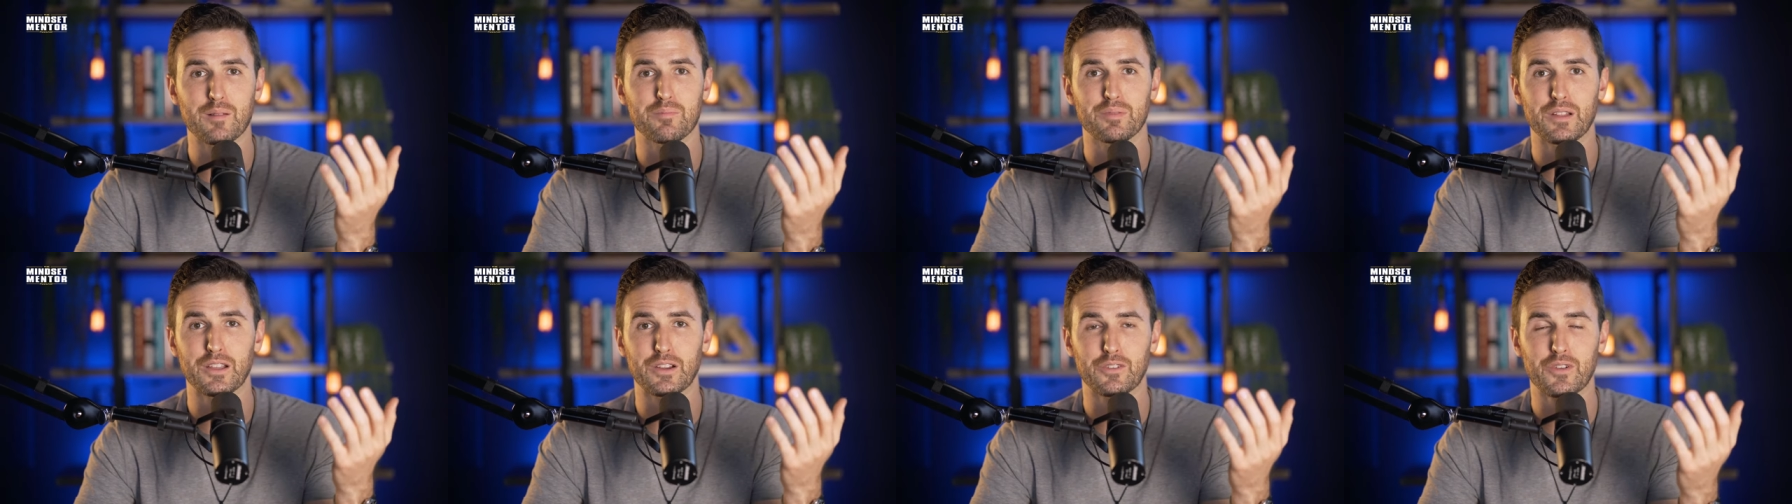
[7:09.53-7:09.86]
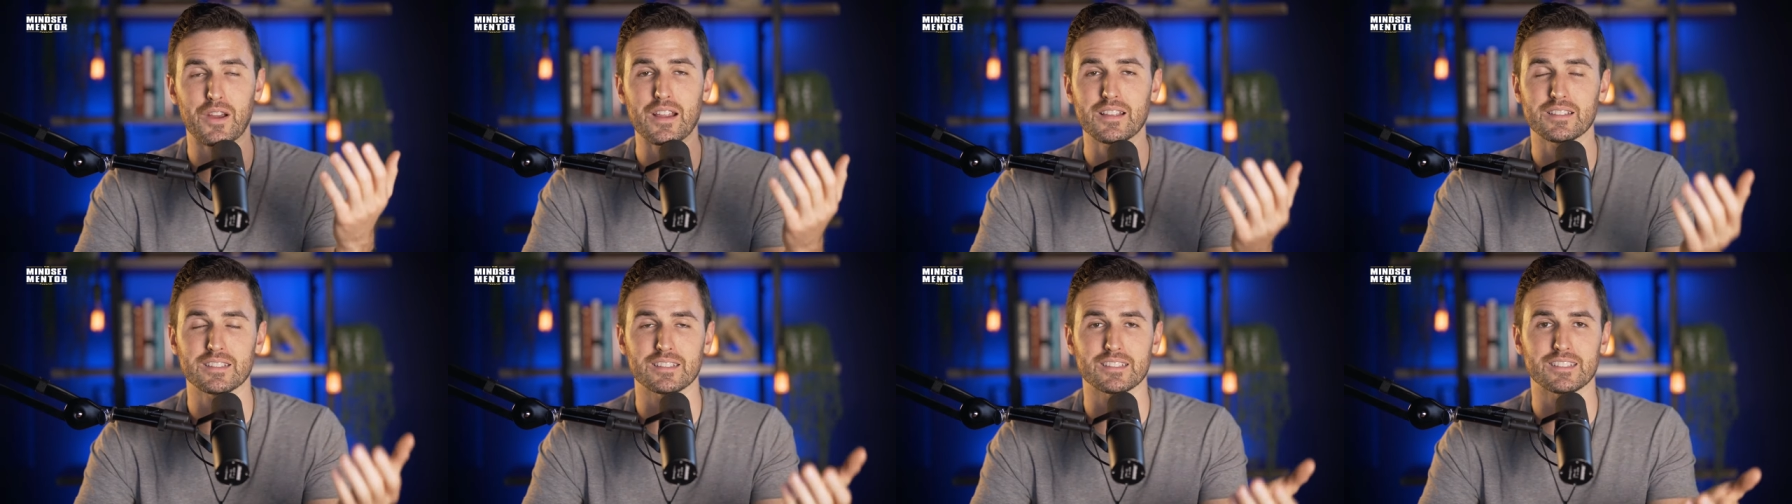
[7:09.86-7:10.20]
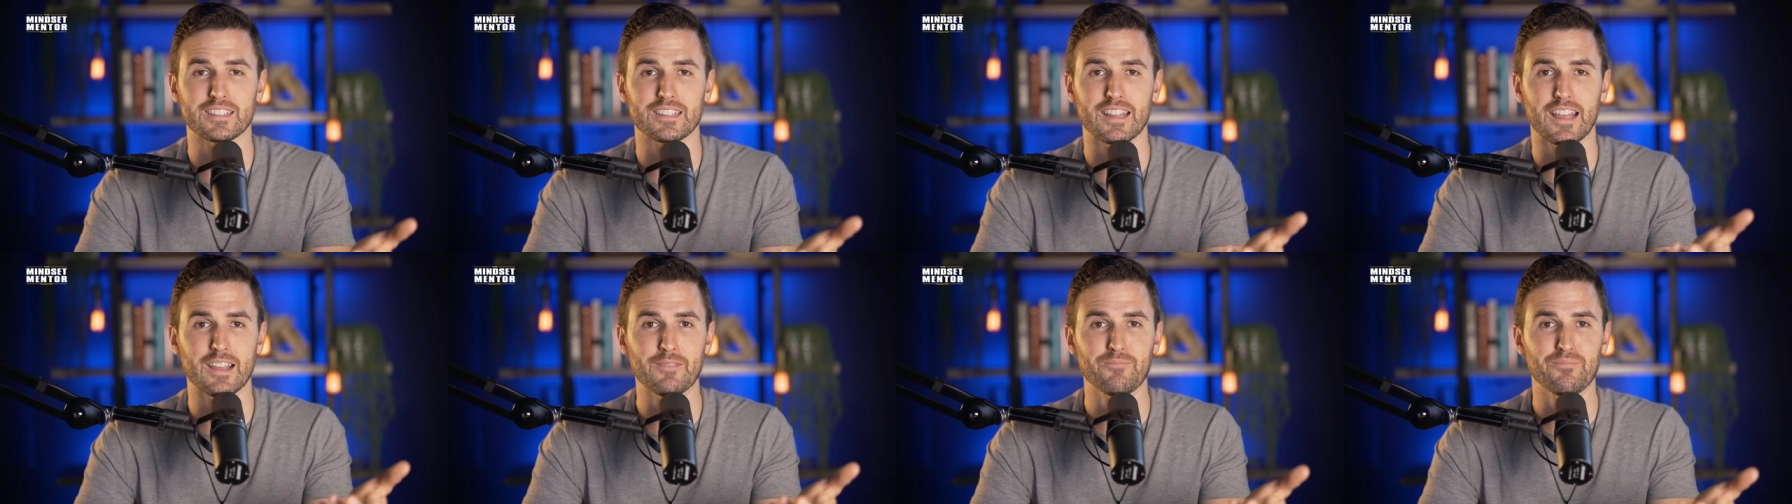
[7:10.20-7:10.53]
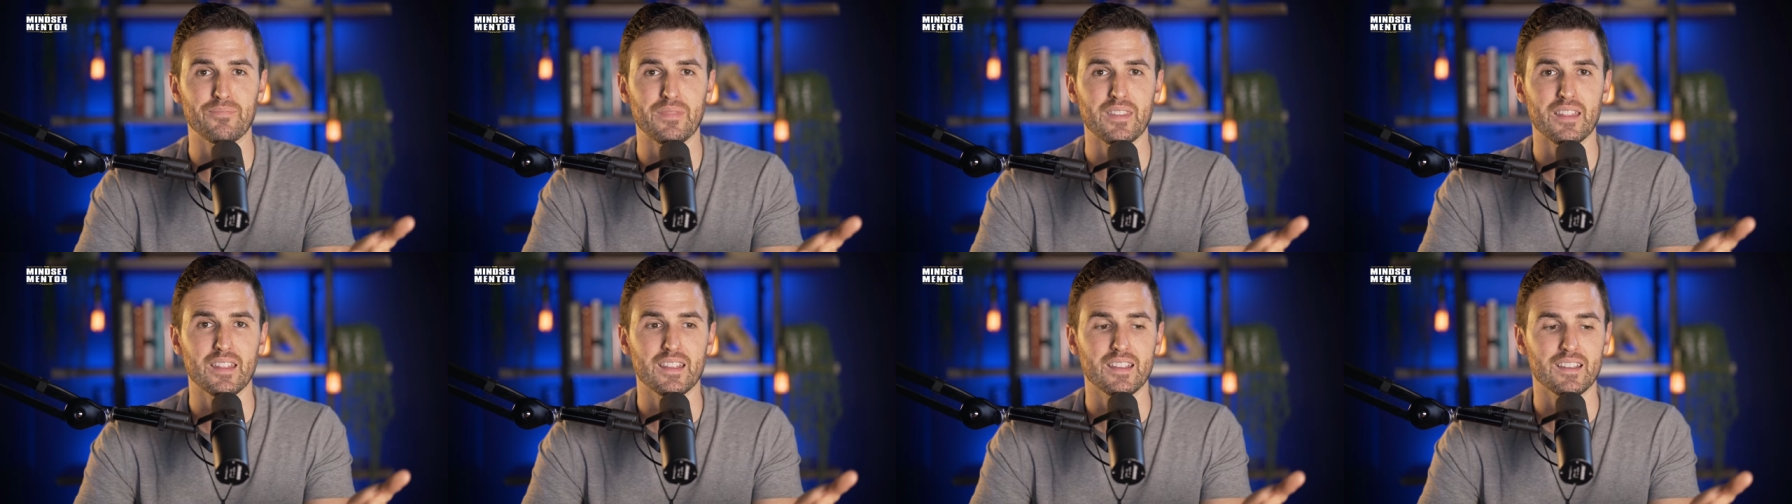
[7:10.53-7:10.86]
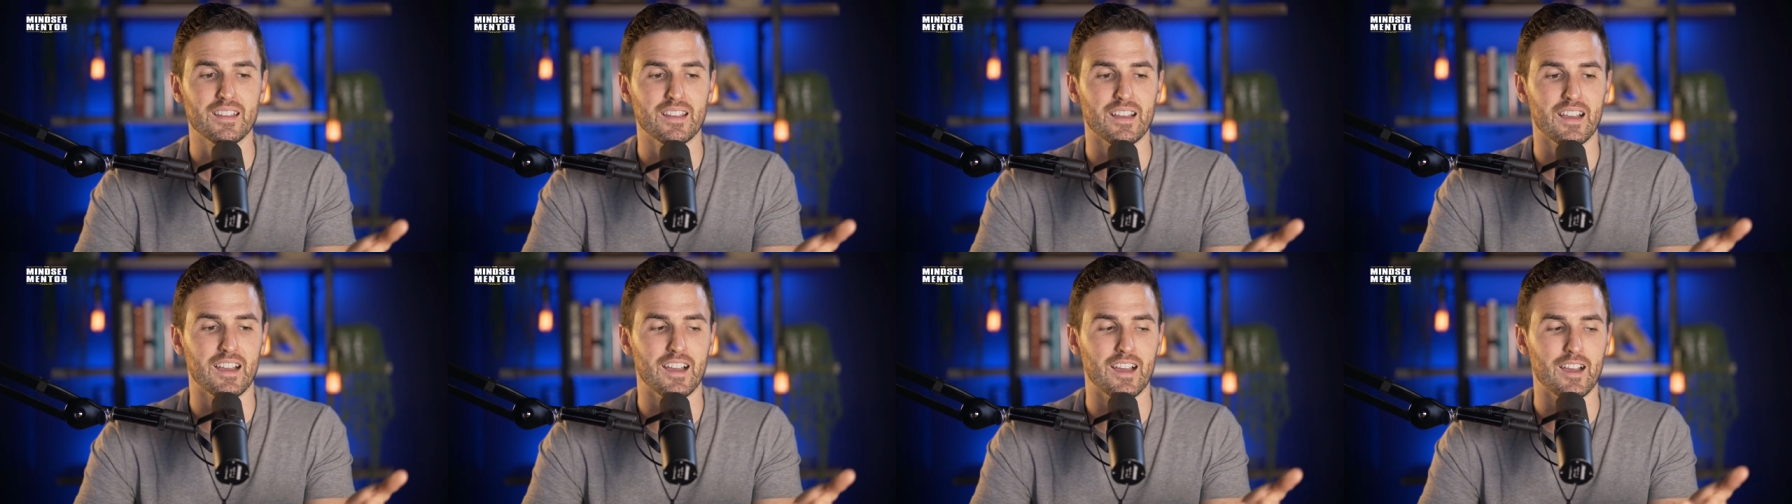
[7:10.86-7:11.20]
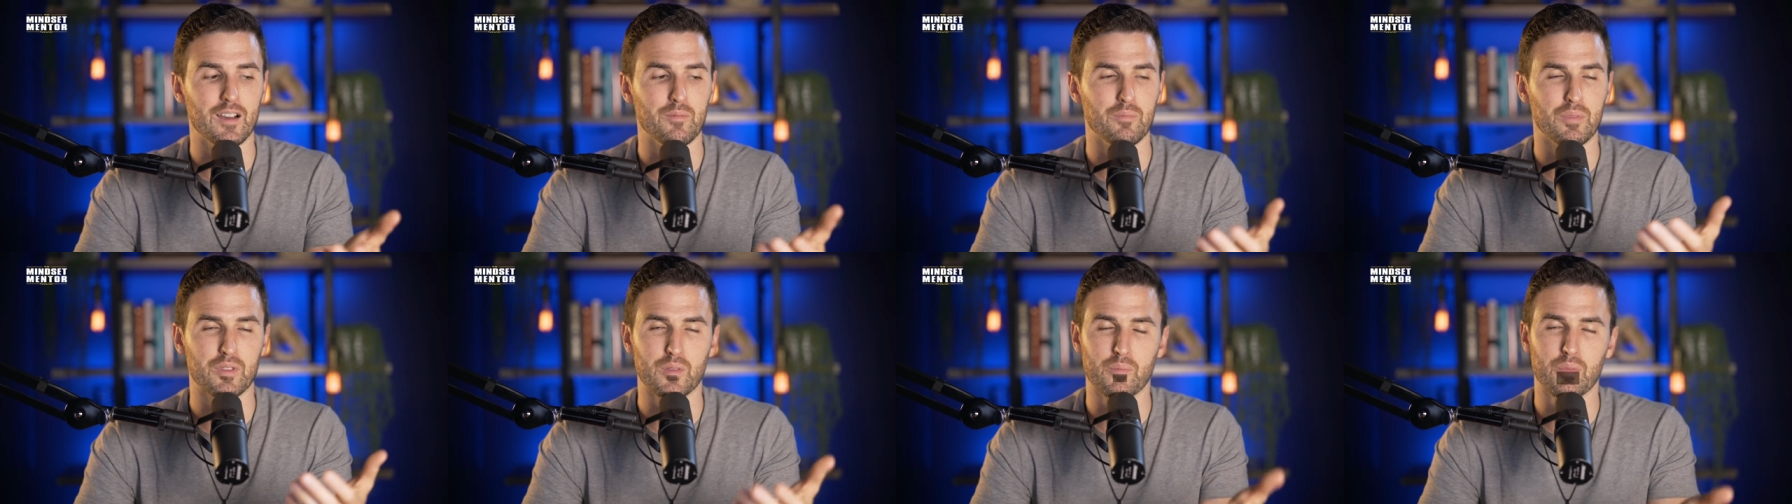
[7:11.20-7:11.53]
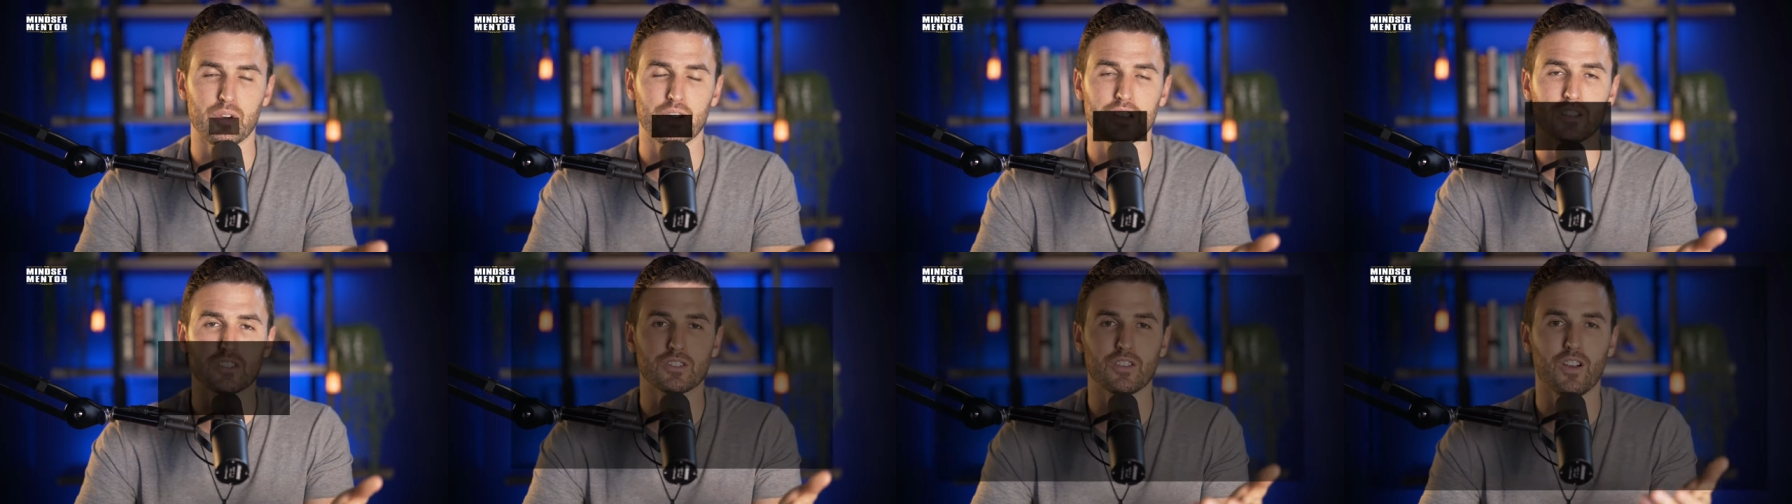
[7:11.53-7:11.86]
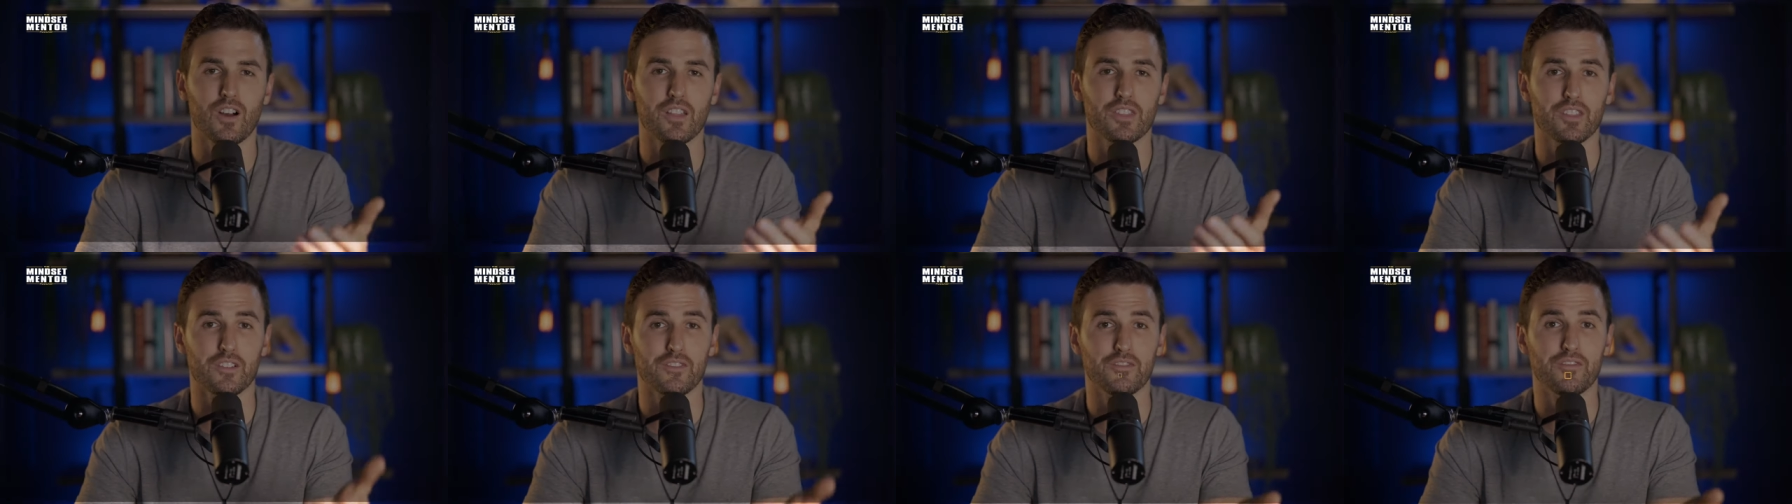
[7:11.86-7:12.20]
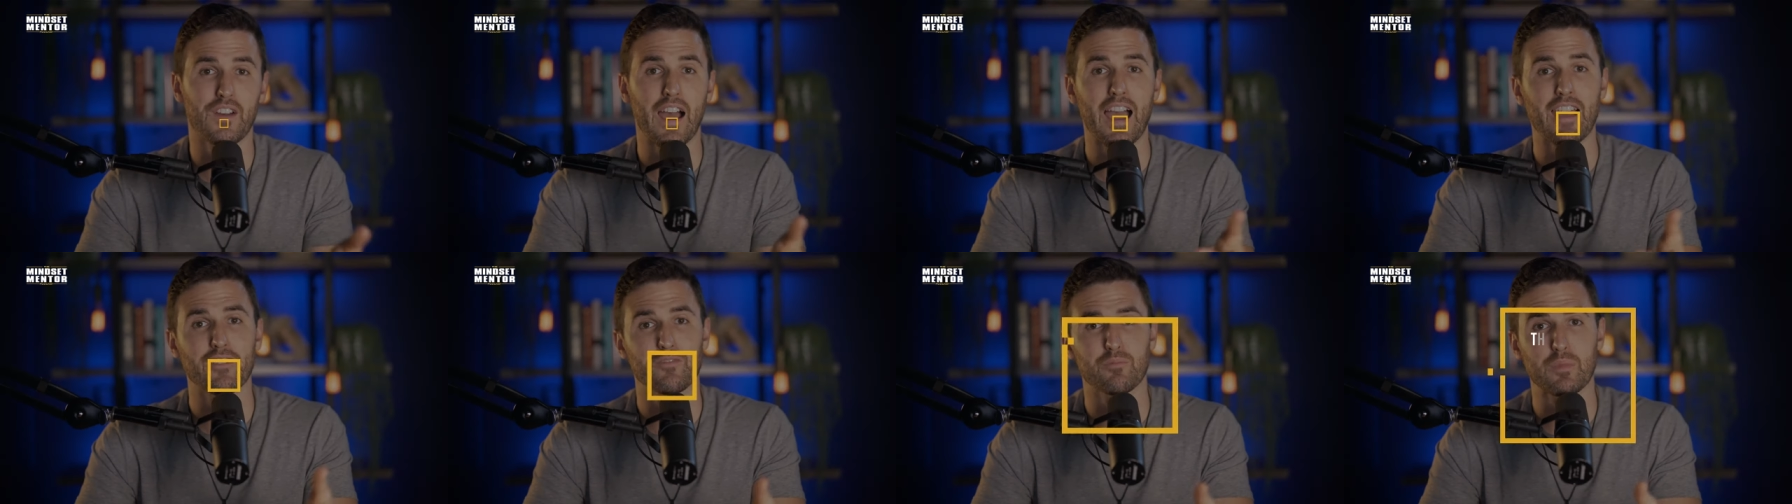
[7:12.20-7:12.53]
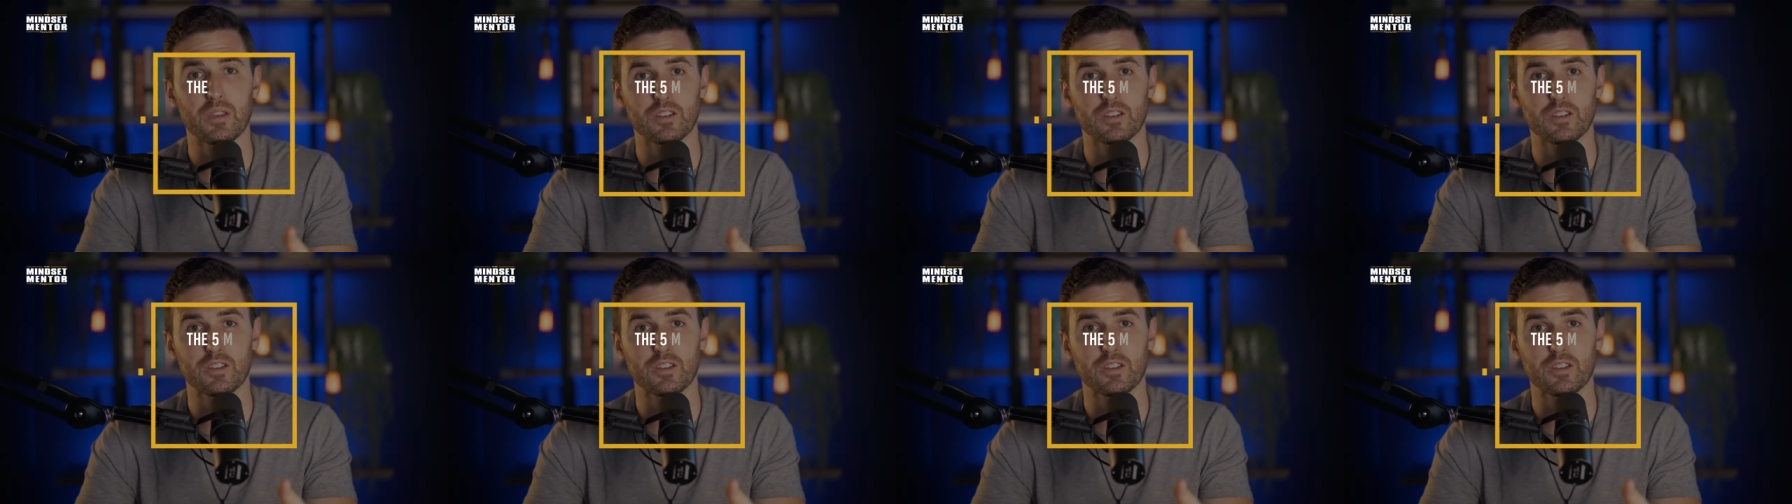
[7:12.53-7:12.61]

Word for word: up like crazy today. Uh, but the book is called The Five